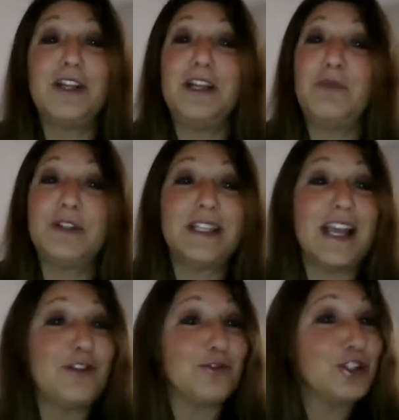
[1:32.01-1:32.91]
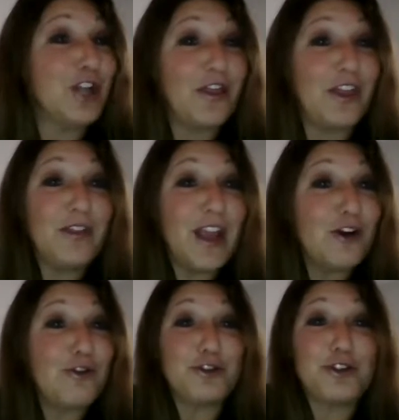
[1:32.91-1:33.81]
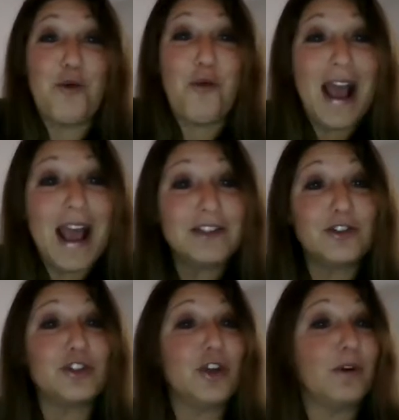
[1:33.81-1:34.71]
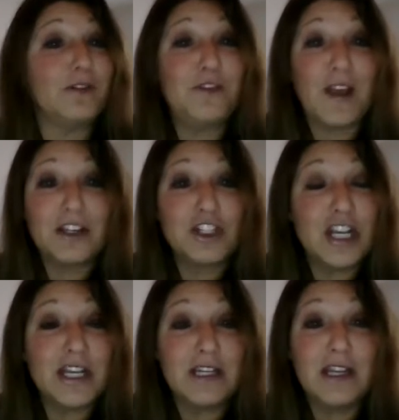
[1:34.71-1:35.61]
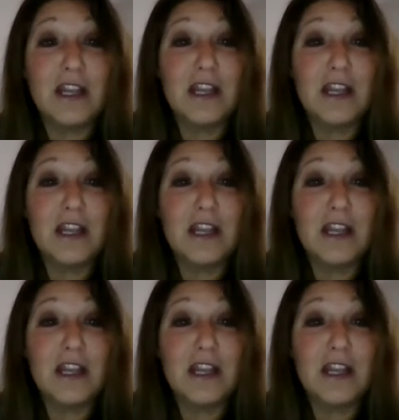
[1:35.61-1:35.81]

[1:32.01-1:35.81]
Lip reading: He would say, there's nothing there. There's no wax. There's no infection.